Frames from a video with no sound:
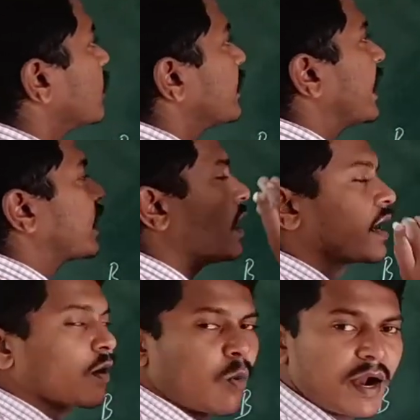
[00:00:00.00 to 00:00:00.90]

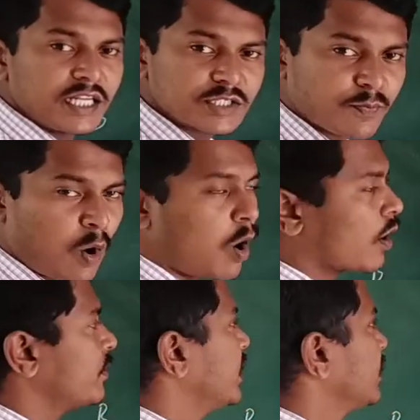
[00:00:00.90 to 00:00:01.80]
tetrahedral void is
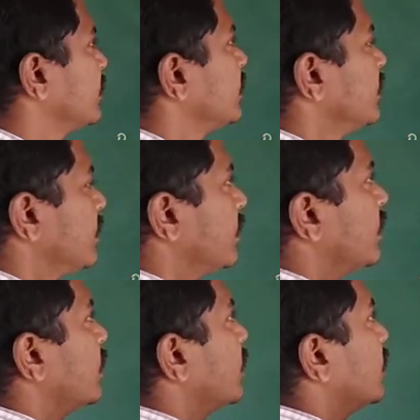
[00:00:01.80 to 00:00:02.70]
formed,
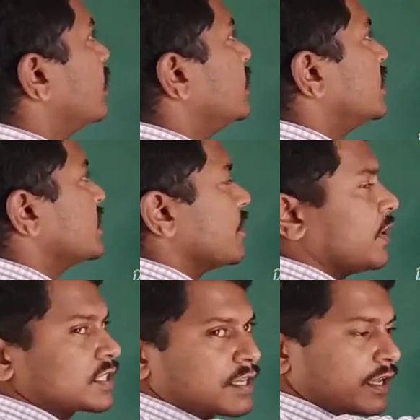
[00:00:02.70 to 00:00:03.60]
this is the
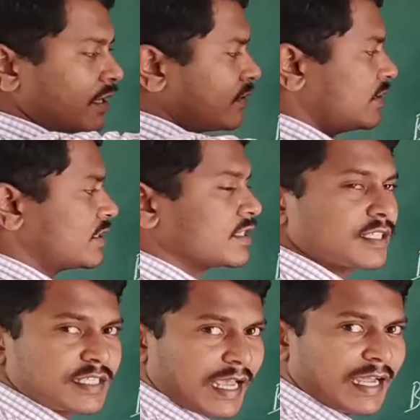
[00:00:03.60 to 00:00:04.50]
first layer, this is the
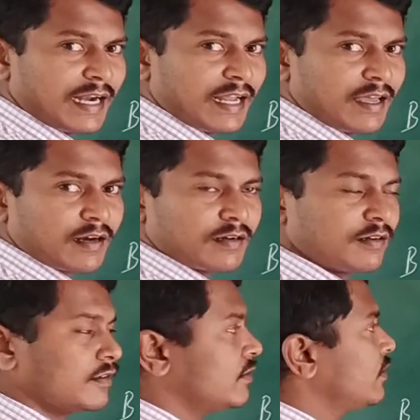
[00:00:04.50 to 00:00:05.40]
second layer.
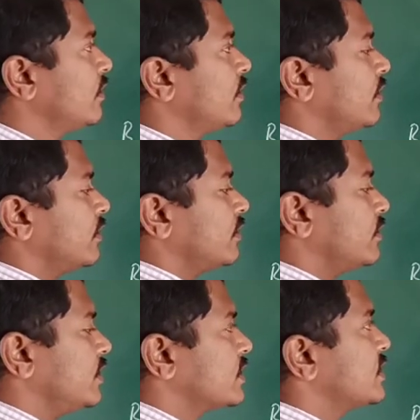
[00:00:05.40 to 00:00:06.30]

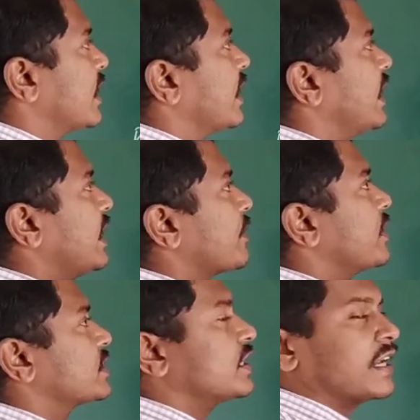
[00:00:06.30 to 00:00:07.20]
This second layer
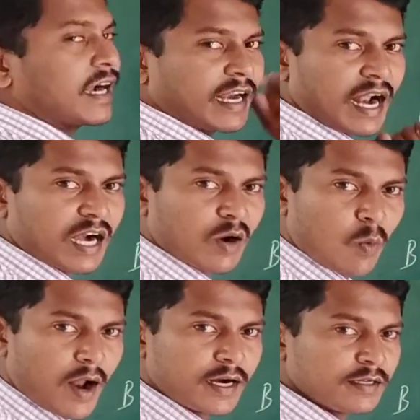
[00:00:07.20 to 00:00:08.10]
makes the tetrahedral
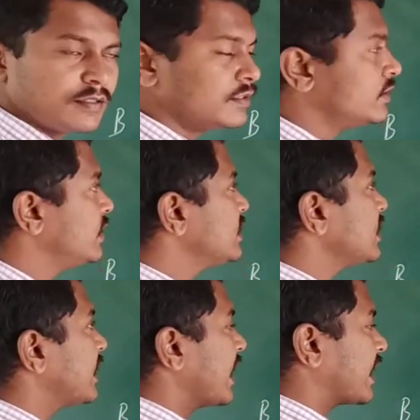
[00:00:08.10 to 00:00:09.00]
void. This
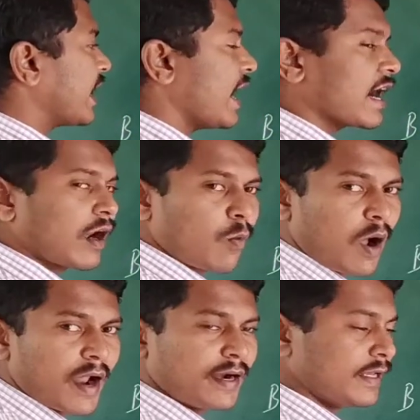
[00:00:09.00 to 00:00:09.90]
tetrahedral
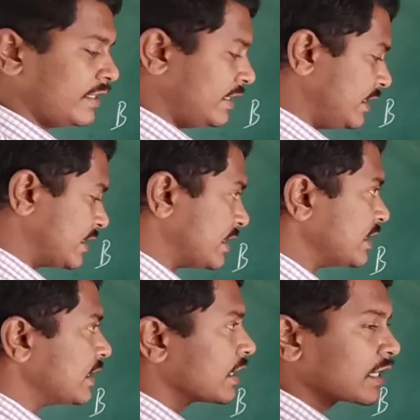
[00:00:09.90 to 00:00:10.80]
void is
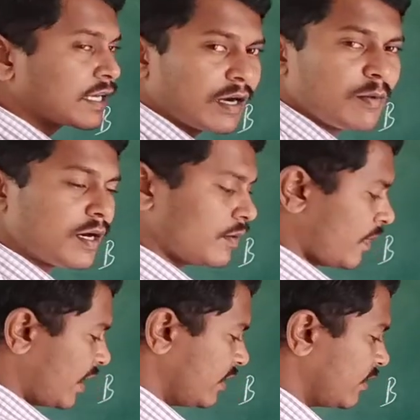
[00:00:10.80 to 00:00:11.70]
covered
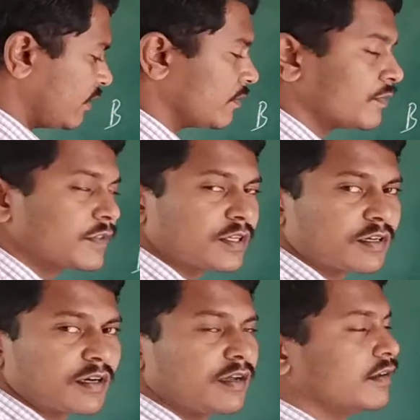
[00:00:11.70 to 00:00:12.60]
by the
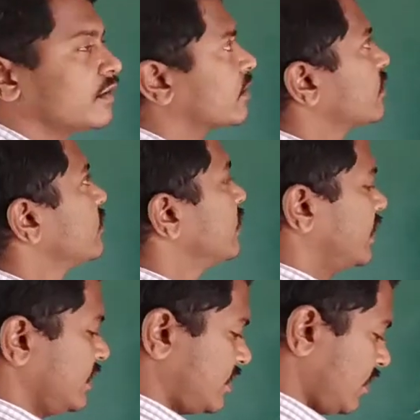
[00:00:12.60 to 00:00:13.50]
third layer, that
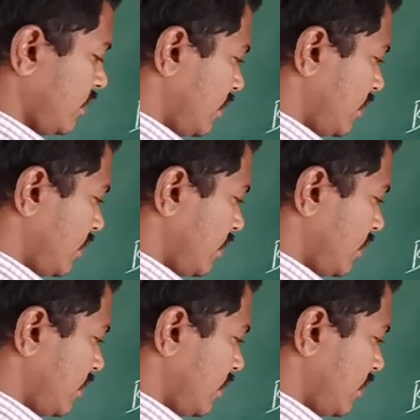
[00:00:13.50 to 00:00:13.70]
is A.